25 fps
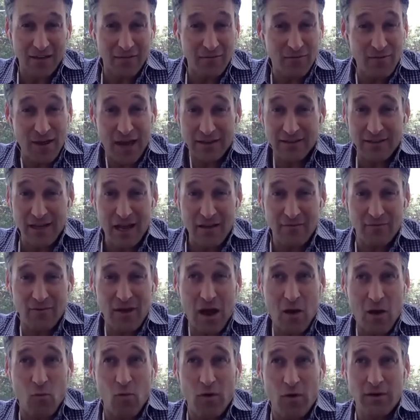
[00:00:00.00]
In fact, I've
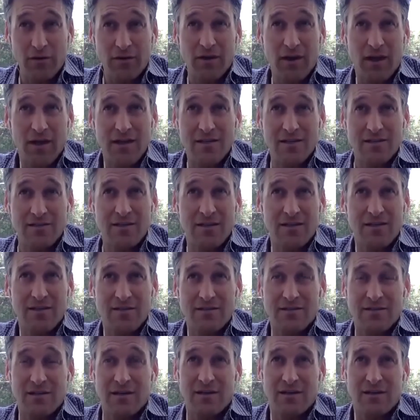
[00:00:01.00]
got one case
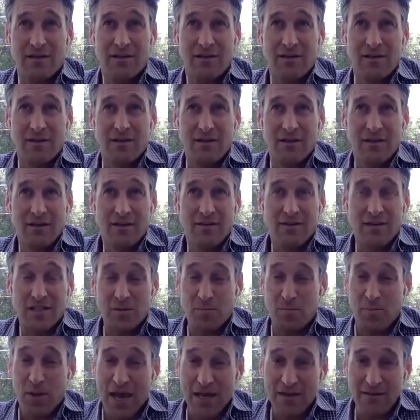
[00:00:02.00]
that's
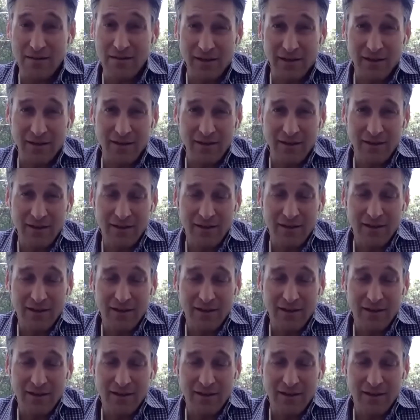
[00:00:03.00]
pending